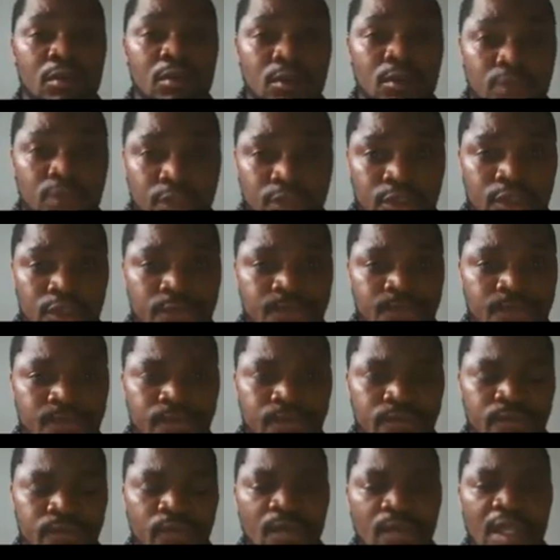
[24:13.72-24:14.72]
conclusion
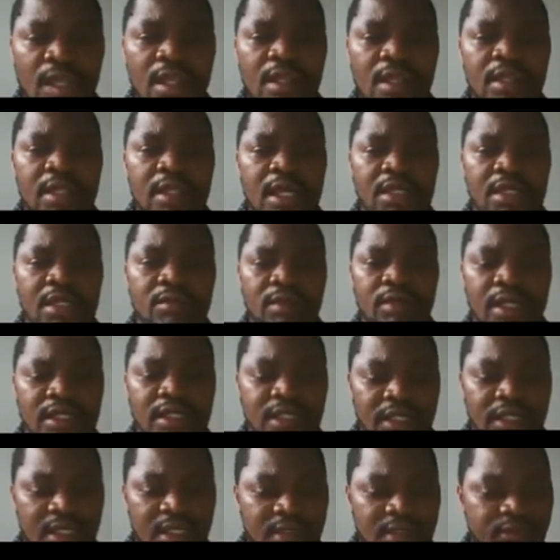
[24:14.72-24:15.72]
that we
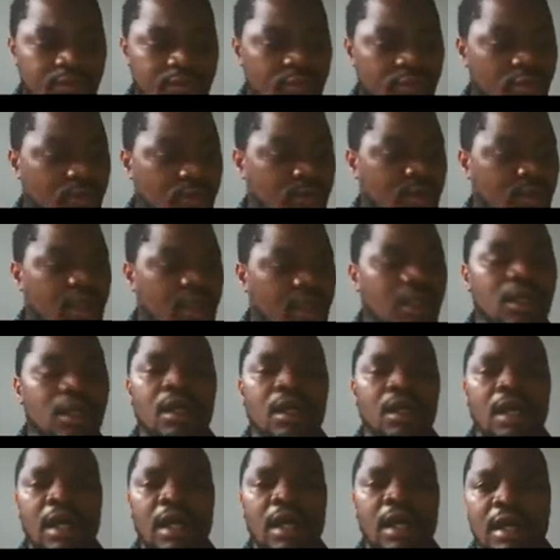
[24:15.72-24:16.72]
can get from
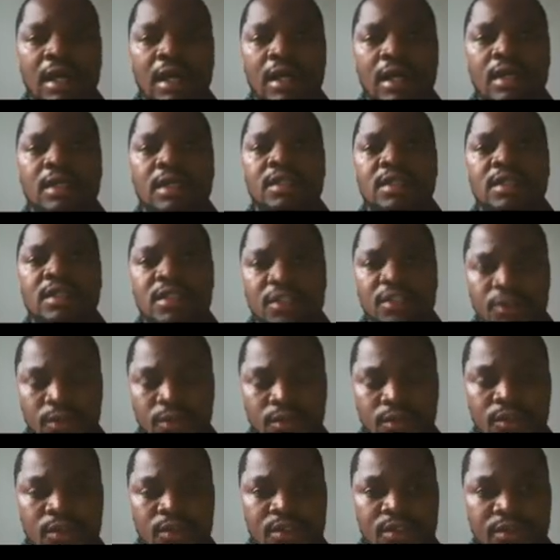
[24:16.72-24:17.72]

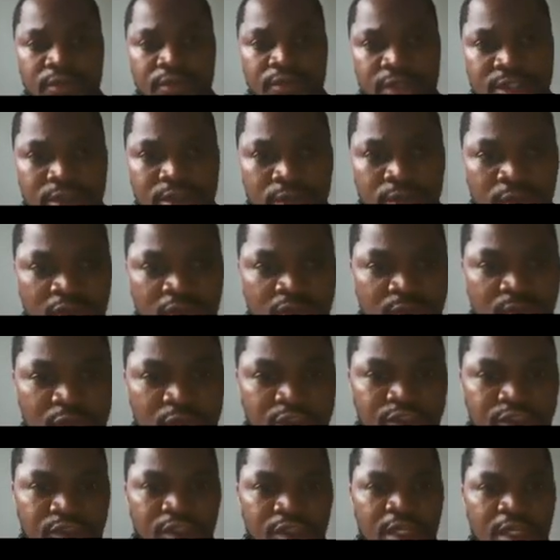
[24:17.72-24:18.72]
Newton's first law of
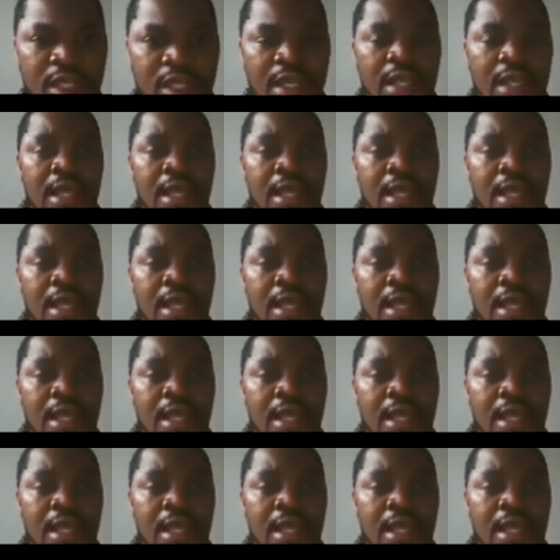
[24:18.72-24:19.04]
motion.